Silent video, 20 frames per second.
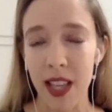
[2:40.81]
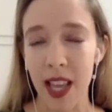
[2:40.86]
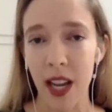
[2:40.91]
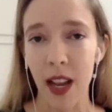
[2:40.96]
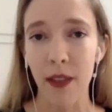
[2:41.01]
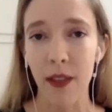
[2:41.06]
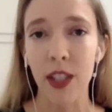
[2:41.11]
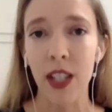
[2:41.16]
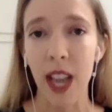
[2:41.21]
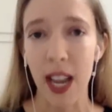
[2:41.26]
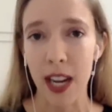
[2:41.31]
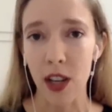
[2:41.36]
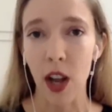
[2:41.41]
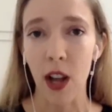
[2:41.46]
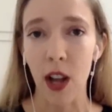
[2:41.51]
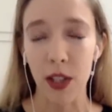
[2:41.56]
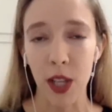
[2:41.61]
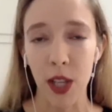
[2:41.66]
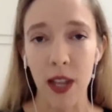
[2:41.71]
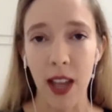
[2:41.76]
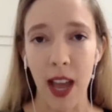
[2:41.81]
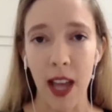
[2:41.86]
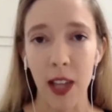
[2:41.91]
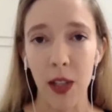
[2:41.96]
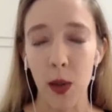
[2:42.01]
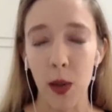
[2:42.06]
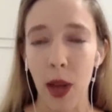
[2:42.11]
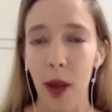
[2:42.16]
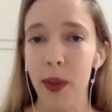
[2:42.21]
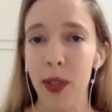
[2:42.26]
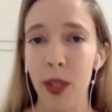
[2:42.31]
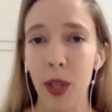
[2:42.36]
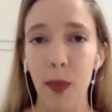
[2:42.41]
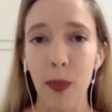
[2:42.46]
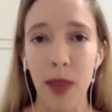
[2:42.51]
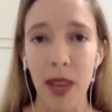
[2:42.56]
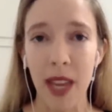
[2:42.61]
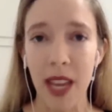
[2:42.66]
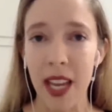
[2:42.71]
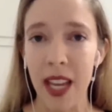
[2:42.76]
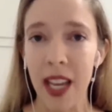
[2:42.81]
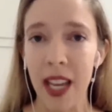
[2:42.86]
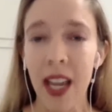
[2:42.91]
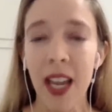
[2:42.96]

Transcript: that have signed on to that. So that was a big